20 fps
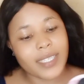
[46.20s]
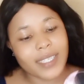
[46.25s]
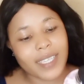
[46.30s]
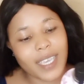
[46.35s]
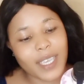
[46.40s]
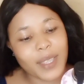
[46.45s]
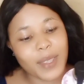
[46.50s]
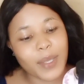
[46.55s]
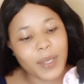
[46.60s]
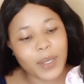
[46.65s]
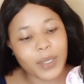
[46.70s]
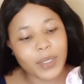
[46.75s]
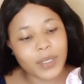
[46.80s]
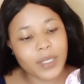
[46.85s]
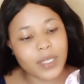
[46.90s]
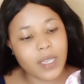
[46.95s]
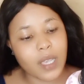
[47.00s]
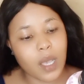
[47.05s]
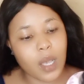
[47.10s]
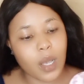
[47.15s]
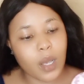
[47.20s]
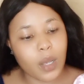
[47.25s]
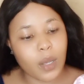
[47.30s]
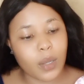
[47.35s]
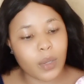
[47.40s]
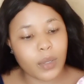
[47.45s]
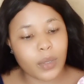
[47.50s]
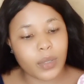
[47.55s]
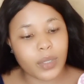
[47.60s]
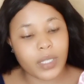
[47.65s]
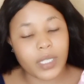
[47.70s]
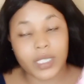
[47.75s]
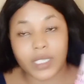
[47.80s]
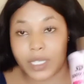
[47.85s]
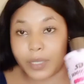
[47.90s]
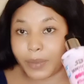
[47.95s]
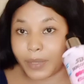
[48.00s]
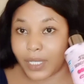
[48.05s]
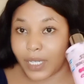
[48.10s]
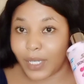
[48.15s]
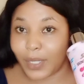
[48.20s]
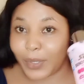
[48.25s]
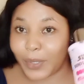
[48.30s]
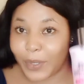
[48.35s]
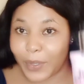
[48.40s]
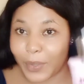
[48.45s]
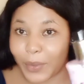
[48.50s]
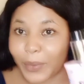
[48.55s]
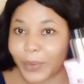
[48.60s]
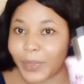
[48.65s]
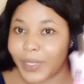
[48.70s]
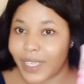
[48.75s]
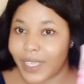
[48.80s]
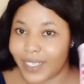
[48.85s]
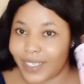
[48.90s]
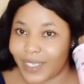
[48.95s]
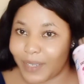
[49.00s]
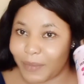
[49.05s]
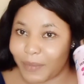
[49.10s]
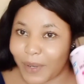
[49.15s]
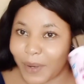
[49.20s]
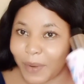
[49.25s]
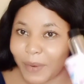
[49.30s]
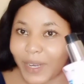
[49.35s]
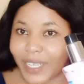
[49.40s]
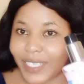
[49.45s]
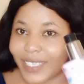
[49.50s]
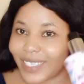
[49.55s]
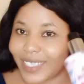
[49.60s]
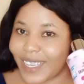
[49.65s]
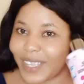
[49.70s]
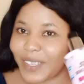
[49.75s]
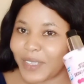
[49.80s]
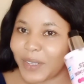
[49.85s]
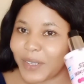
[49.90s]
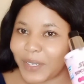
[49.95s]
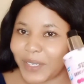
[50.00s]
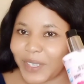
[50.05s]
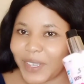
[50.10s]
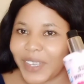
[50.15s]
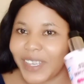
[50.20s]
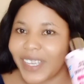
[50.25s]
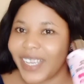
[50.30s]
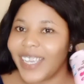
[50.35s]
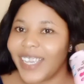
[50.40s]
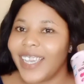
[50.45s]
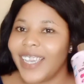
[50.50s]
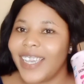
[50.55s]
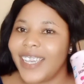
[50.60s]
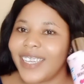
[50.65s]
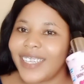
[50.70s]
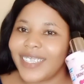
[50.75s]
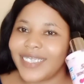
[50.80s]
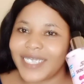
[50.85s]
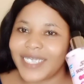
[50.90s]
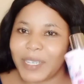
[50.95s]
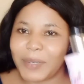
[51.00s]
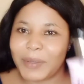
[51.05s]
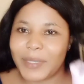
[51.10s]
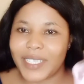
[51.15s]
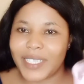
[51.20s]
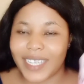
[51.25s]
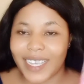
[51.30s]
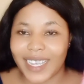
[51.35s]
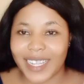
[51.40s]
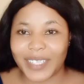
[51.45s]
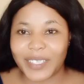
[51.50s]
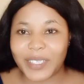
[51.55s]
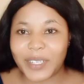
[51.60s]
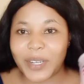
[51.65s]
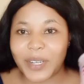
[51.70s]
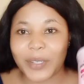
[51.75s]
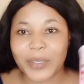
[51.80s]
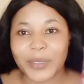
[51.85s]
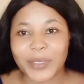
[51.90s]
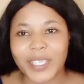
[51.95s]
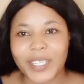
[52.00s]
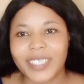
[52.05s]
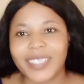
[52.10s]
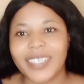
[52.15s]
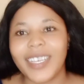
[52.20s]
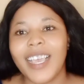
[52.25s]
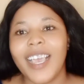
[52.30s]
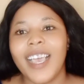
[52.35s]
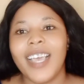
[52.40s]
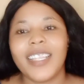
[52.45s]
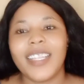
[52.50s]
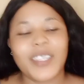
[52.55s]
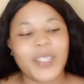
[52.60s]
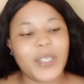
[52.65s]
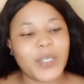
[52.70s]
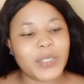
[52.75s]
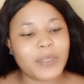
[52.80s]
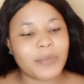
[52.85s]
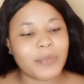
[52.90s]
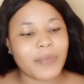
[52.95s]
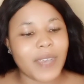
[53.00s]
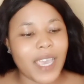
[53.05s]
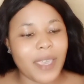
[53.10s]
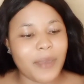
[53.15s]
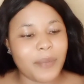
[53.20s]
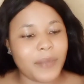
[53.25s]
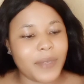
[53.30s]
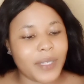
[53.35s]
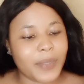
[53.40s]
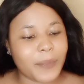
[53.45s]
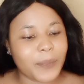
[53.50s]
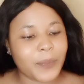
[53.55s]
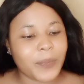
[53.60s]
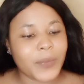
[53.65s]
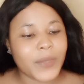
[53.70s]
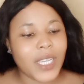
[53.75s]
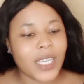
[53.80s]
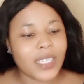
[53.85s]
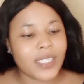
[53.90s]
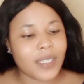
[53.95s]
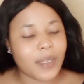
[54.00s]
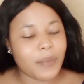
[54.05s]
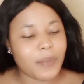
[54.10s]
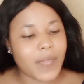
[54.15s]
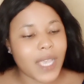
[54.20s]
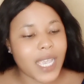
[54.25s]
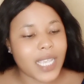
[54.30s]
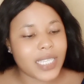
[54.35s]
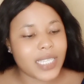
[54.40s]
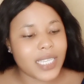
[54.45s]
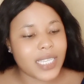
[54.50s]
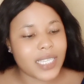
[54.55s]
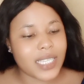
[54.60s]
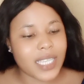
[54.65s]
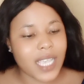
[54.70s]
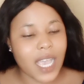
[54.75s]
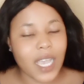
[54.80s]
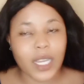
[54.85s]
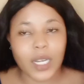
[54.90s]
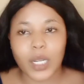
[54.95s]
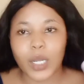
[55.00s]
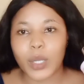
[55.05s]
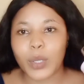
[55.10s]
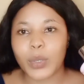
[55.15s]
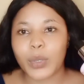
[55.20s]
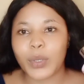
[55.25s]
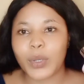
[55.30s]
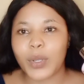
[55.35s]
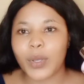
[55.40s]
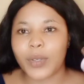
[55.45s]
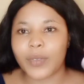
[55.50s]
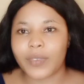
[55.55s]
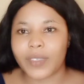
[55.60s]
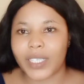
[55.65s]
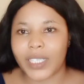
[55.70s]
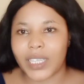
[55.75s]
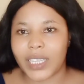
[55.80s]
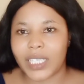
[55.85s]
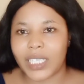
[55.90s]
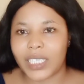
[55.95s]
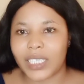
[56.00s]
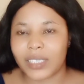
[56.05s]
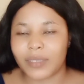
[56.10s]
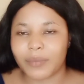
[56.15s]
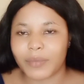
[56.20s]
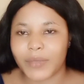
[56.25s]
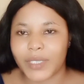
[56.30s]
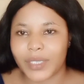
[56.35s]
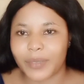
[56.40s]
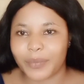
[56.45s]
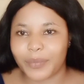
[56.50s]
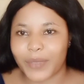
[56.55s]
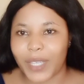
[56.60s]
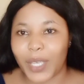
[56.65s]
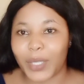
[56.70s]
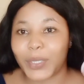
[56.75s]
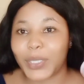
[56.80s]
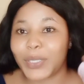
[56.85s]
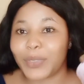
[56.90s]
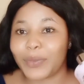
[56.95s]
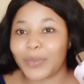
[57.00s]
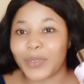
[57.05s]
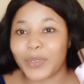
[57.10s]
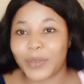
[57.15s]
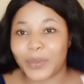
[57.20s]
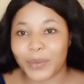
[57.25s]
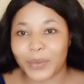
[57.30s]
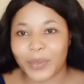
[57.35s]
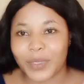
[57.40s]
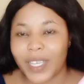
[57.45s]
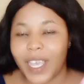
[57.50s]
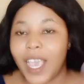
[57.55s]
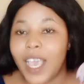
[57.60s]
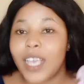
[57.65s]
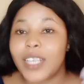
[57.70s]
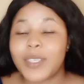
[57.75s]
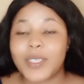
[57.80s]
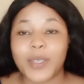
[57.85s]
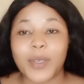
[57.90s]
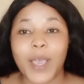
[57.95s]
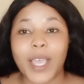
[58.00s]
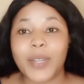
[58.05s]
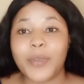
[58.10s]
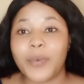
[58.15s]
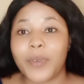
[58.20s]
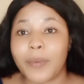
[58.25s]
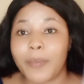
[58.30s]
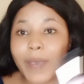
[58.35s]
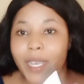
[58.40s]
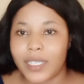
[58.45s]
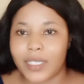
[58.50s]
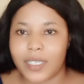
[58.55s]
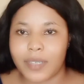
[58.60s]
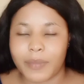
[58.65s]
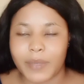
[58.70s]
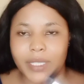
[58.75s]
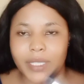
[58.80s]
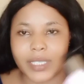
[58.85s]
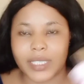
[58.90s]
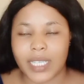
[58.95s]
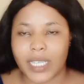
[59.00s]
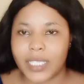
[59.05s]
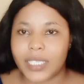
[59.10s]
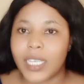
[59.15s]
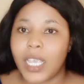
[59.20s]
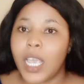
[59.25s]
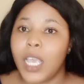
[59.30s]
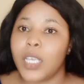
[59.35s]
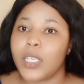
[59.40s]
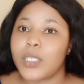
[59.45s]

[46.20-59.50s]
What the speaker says: Skin doctor Egyptian glow. Yes, I'm correct. Skin doctor Egyptian glow. Don't mind me. Sometimes it's their glow of a thing. I don't even know. So anyway, back to business.